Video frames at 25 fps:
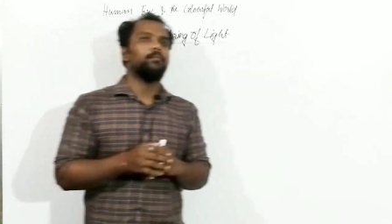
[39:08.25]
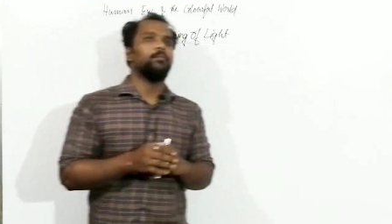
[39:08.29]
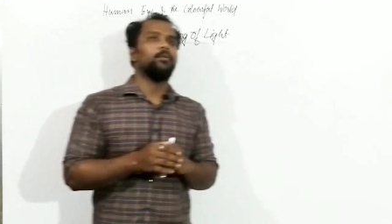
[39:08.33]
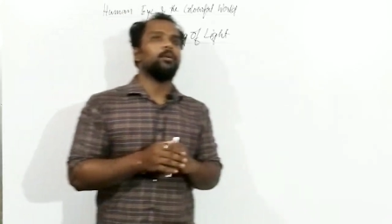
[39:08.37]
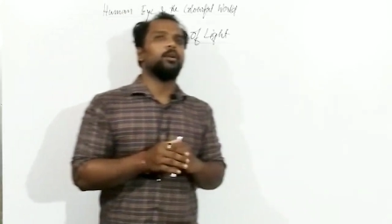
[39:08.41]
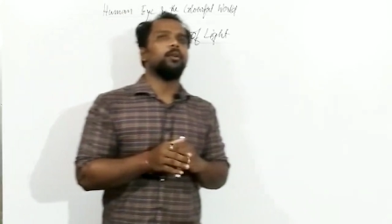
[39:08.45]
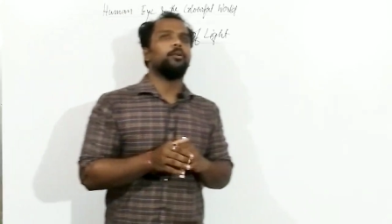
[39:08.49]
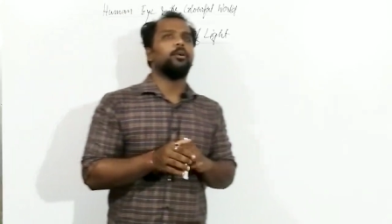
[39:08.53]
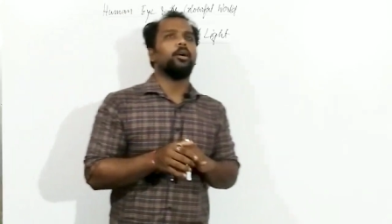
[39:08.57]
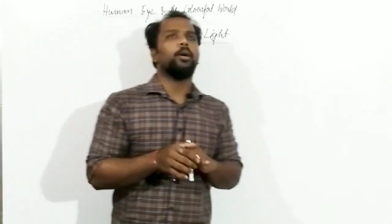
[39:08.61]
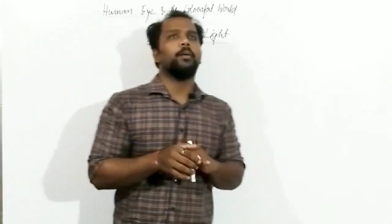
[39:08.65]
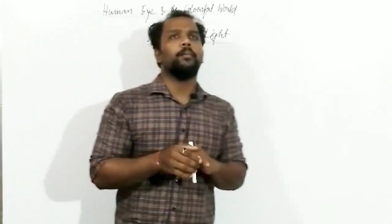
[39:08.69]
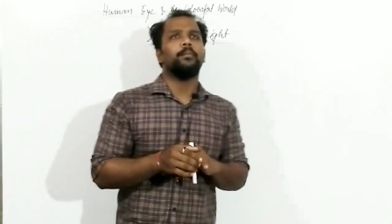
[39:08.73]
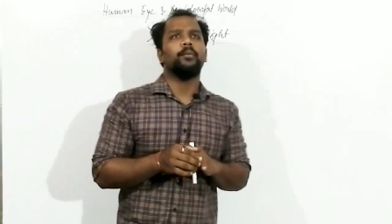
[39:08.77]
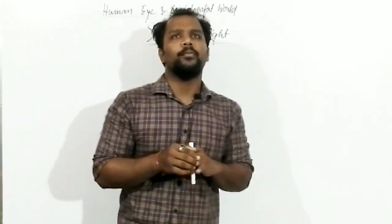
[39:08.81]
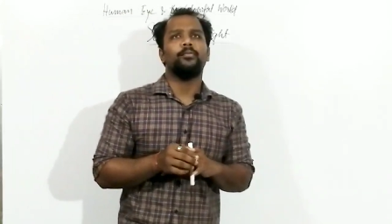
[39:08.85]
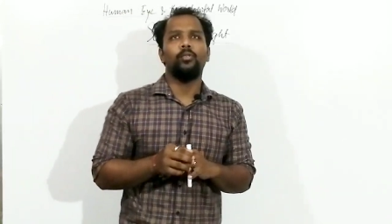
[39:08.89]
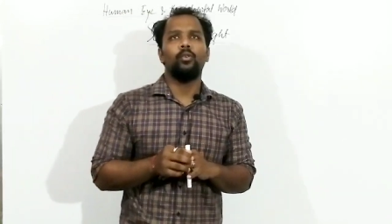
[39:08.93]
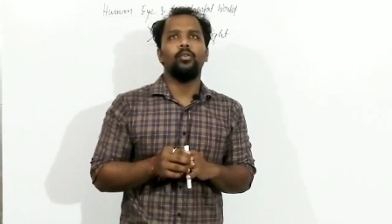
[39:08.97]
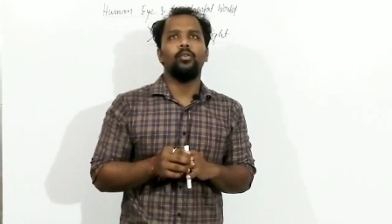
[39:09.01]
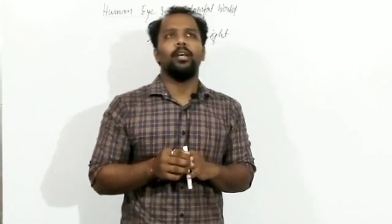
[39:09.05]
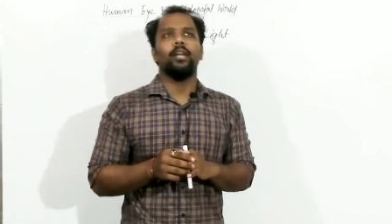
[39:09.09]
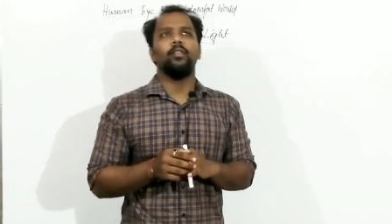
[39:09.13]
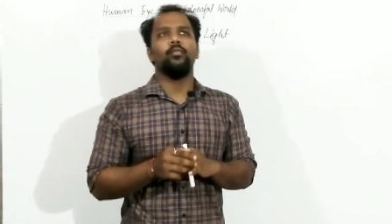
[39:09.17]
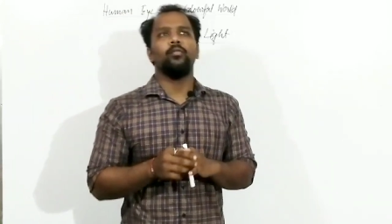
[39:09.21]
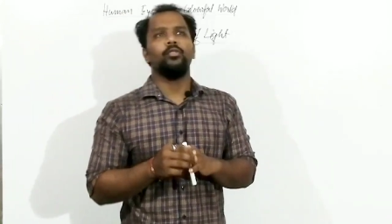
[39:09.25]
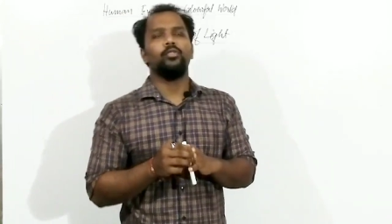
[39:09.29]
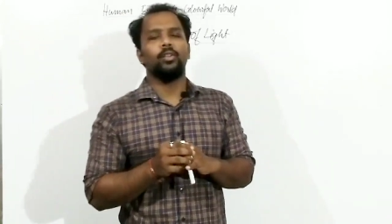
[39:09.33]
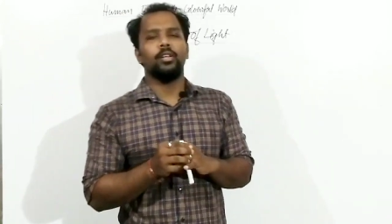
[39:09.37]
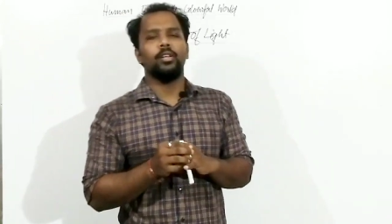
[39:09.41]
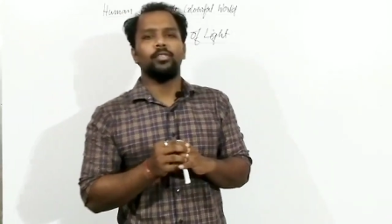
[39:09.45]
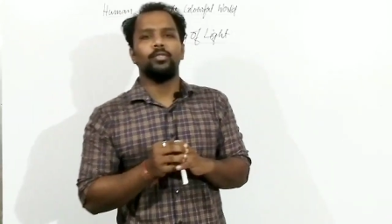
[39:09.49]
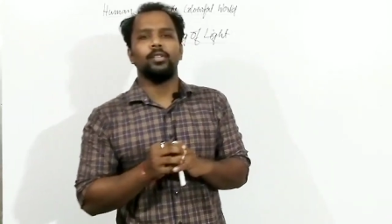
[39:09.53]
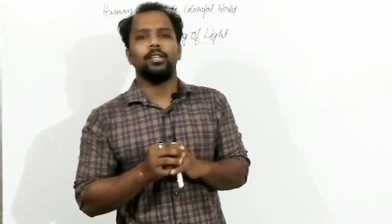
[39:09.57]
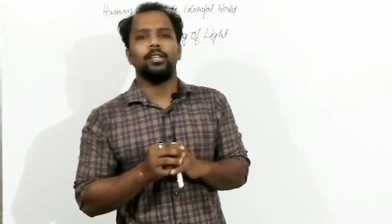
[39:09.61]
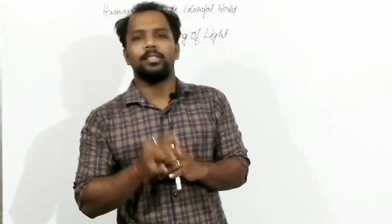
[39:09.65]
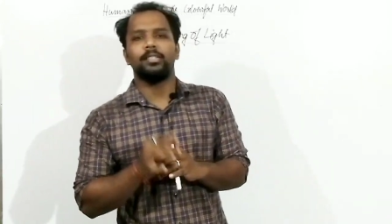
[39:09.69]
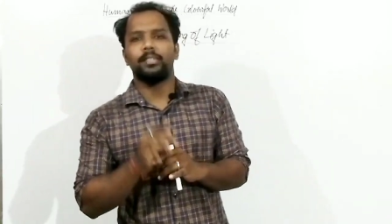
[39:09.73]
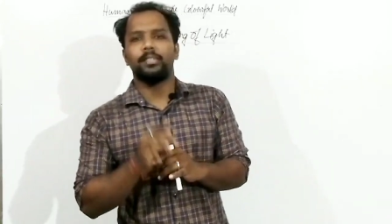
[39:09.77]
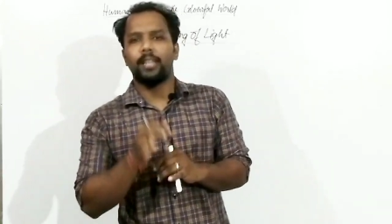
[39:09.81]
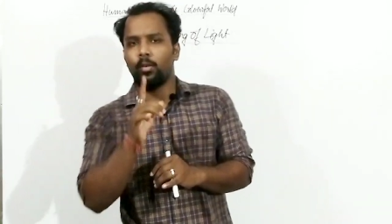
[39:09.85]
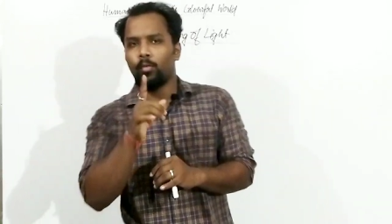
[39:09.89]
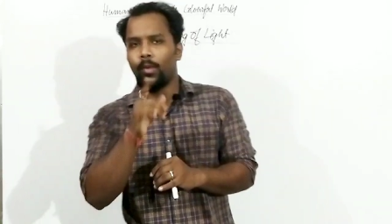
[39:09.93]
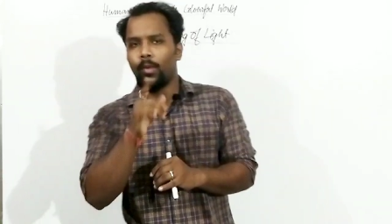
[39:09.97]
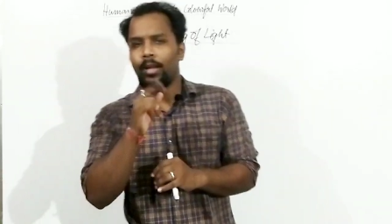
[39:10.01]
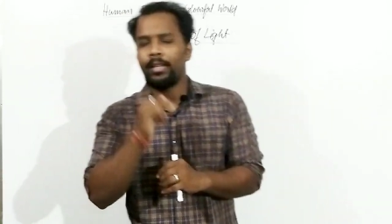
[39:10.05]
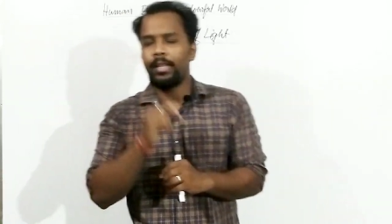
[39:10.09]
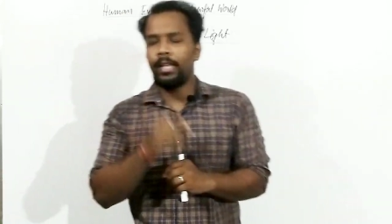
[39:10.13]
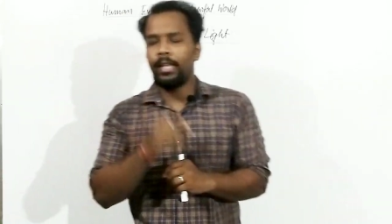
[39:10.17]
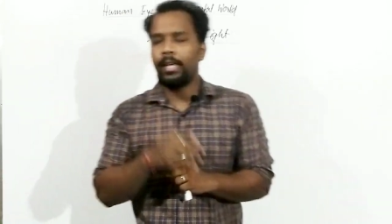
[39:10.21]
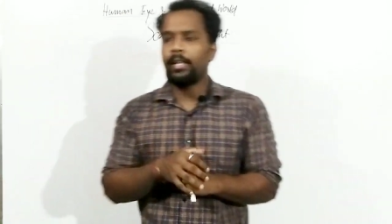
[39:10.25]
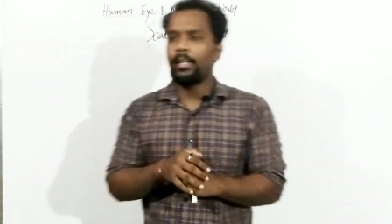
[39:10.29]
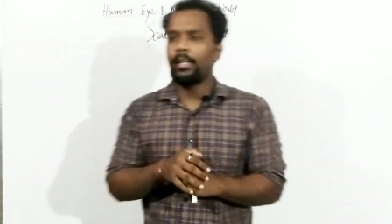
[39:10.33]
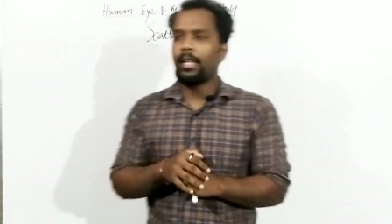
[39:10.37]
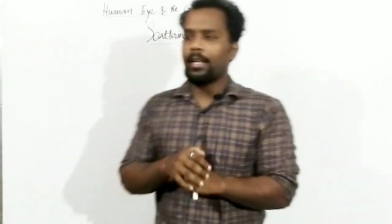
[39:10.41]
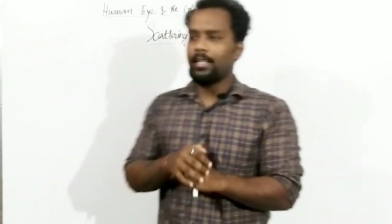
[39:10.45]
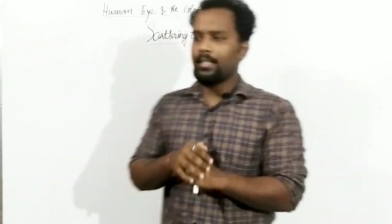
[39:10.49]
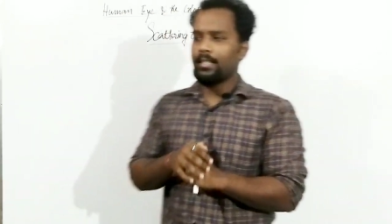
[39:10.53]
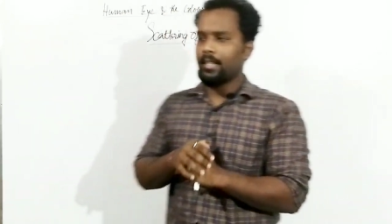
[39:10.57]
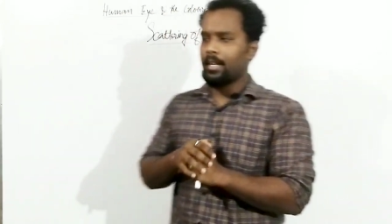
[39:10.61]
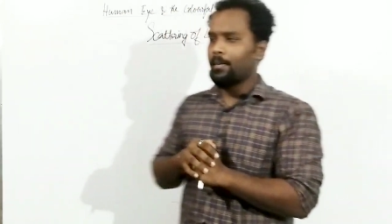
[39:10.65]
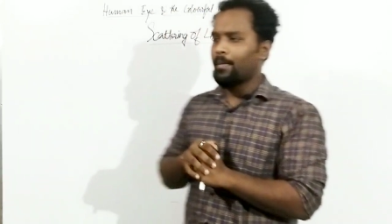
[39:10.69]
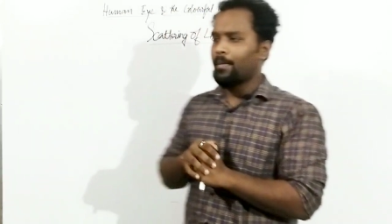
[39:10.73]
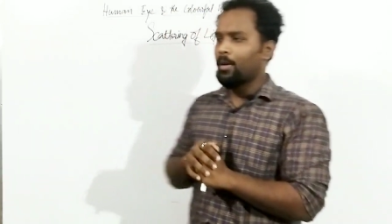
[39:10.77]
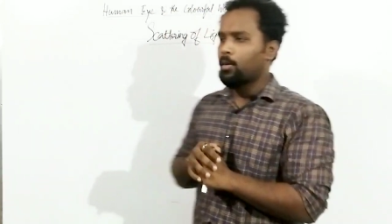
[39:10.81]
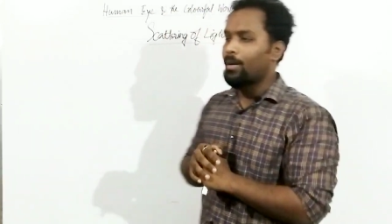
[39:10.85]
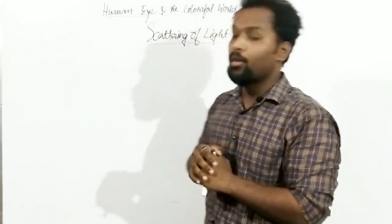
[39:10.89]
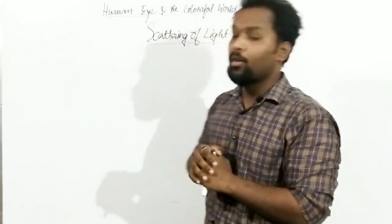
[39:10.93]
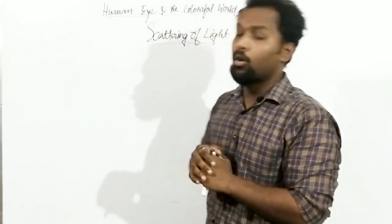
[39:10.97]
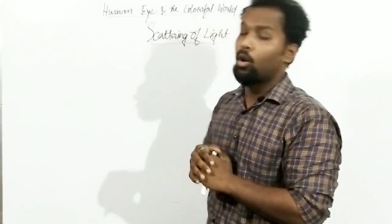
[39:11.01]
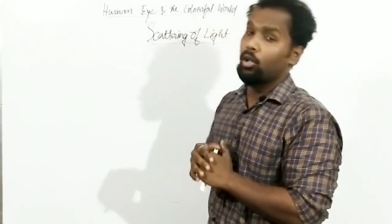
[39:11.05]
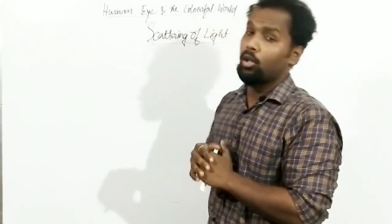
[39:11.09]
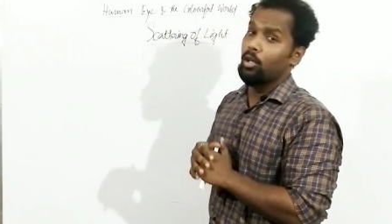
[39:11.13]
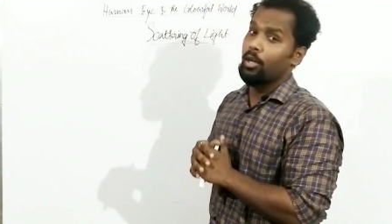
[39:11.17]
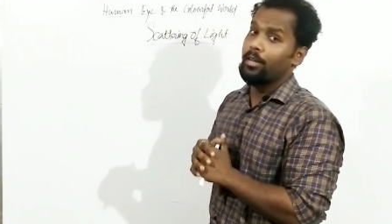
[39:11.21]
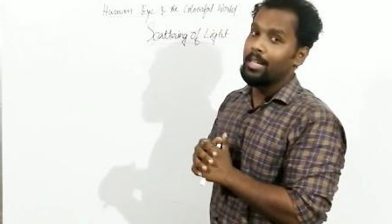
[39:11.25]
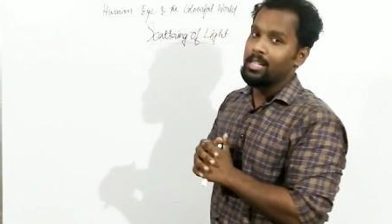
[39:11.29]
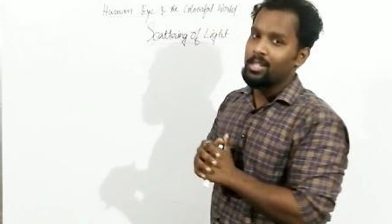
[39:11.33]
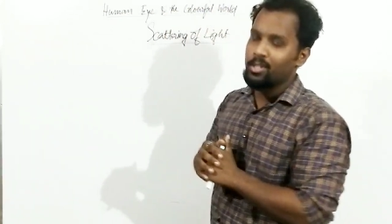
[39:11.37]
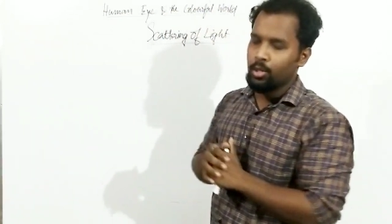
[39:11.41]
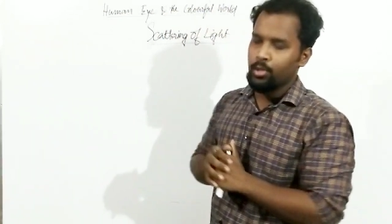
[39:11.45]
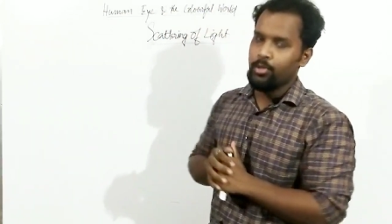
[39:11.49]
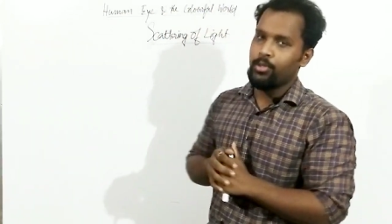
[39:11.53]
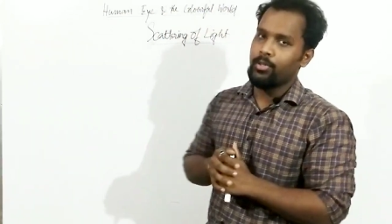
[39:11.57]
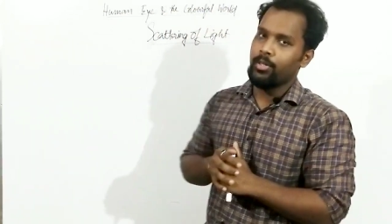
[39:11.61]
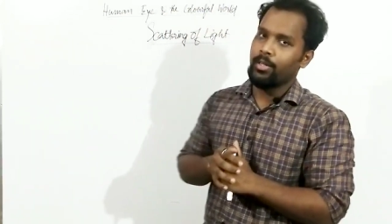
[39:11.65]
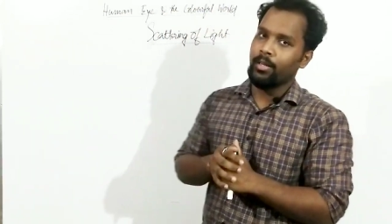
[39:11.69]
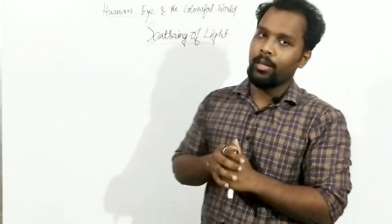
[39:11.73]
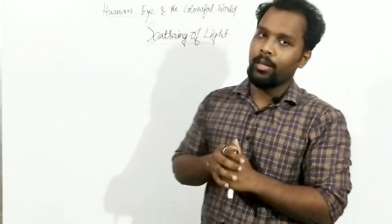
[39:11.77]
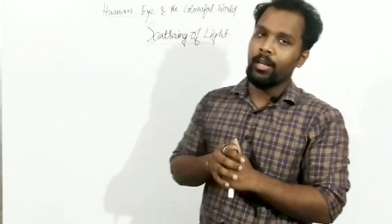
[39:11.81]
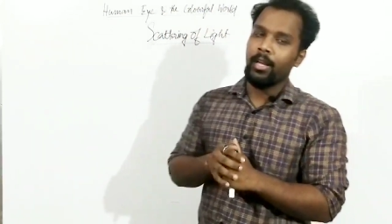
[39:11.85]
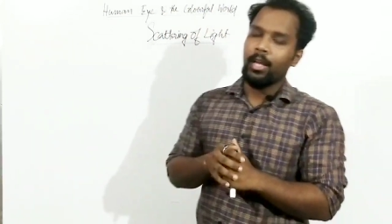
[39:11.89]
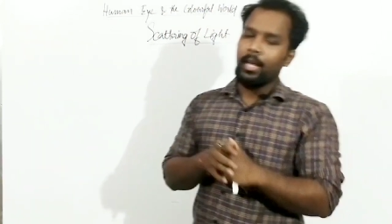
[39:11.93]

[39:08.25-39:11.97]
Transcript: Okay, before that we should actually study one thing, that is nothing but what? Colloidal solution.